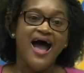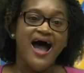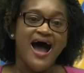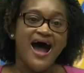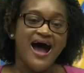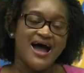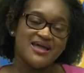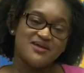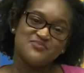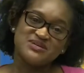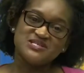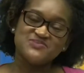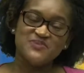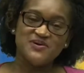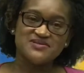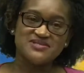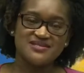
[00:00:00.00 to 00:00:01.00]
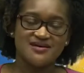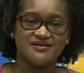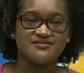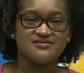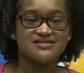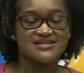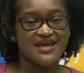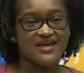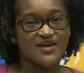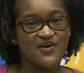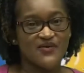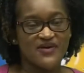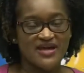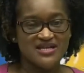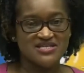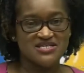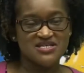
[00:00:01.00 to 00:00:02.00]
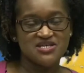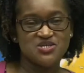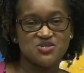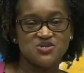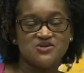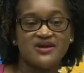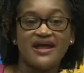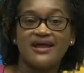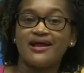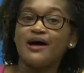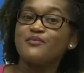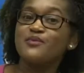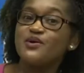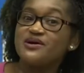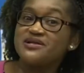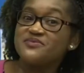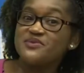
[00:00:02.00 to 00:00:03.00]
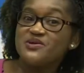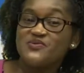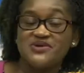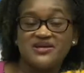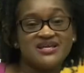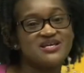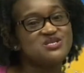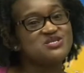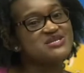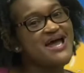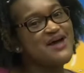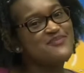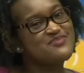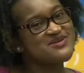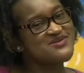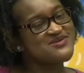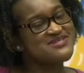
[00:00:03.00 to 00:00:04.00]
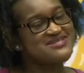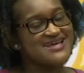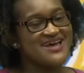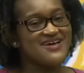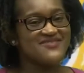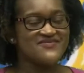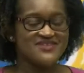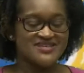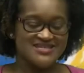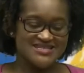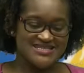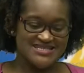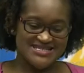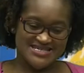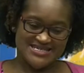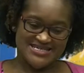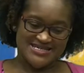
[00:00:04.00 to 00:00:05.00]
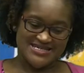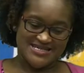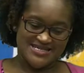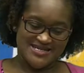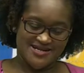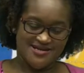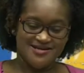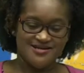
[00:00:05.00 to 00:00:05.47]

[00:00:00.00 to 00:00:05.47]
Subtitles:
I am Miss Postell, second grade teacher, and I'm going to be reading chapter 17